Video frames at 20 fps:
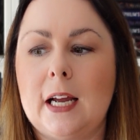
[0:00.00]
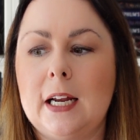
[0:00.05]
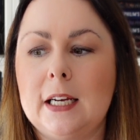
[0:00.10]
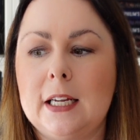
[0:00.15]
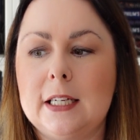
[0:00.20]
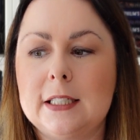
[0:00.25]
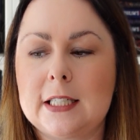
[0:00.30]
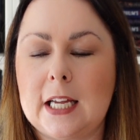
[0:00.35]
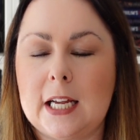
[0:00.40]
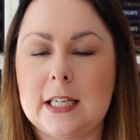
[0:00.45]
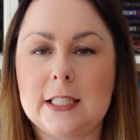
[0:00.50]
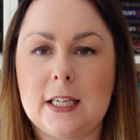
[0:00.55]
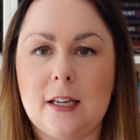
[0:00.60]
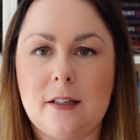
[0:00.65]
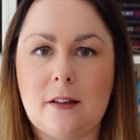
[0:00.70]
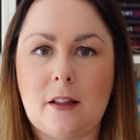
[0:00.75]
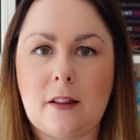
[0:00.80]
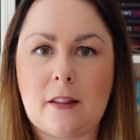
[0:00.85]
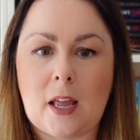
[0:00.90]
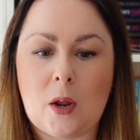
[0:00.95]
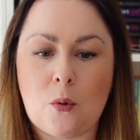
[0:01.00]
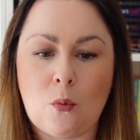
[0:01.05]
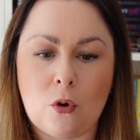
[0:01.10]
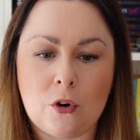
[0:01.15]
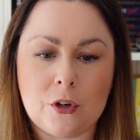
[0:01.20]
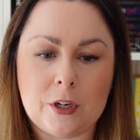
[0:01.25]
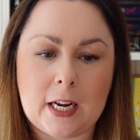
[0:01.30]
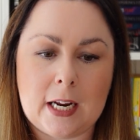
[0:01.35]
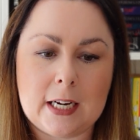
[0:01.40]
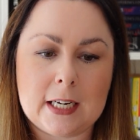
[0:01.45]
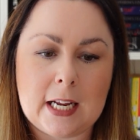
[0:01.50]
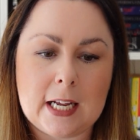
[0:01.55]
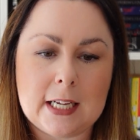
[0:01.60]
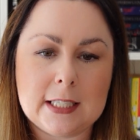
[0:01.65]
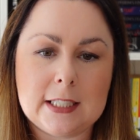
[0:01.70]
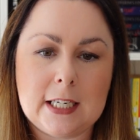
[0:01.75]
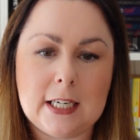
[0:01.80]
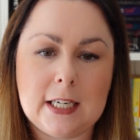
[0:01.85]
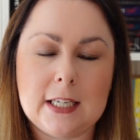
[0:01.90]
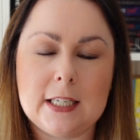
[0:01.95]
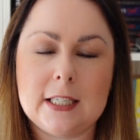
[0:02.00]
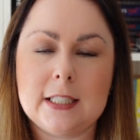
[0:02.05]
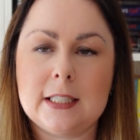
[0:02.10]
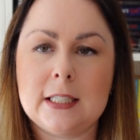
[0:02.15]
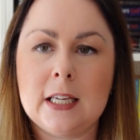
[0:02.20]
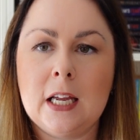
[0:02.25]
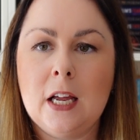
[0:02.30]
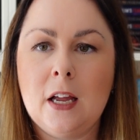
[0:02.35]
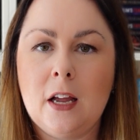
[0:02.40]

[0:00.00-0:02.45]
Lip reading: and it's Cassian that they want. And Cassian is